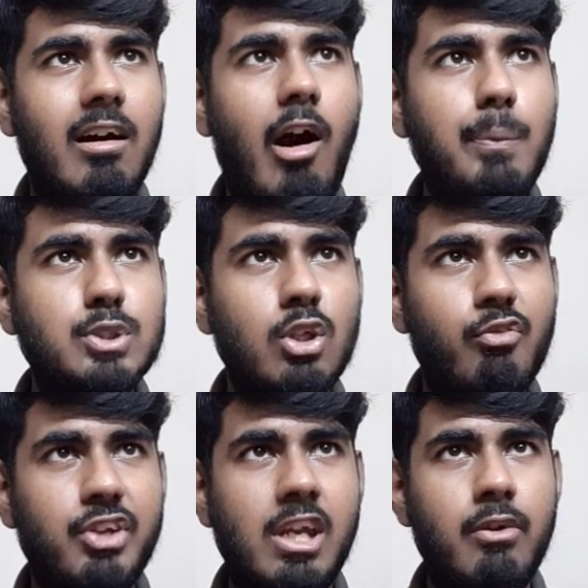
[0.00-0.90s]
option
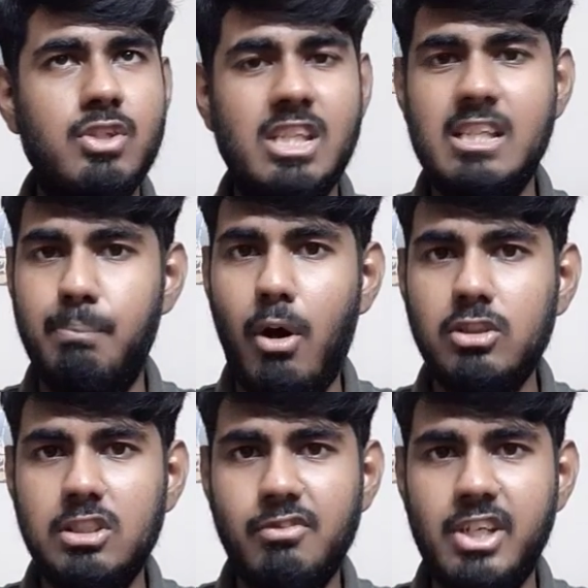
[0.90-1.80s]
over here, you see this
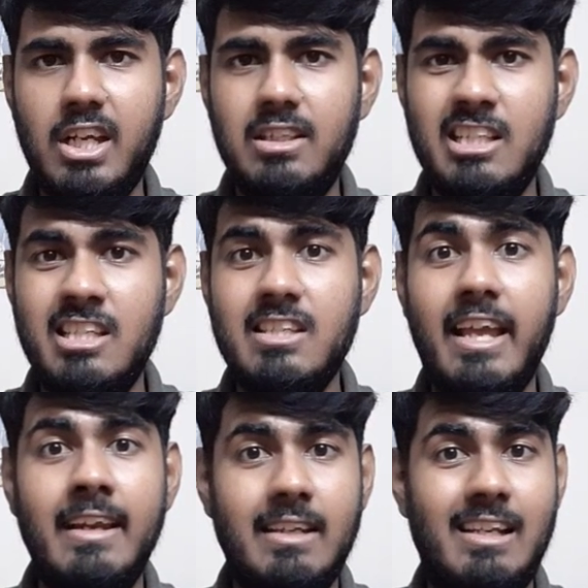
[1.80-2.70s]
box over here, this is
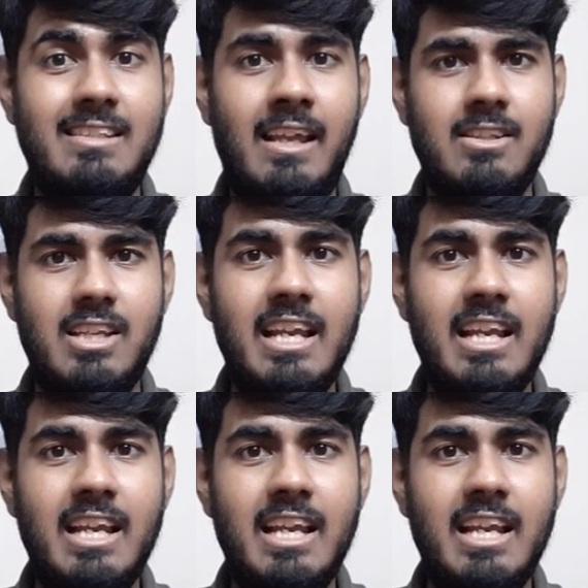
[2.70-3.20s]
Intellisense.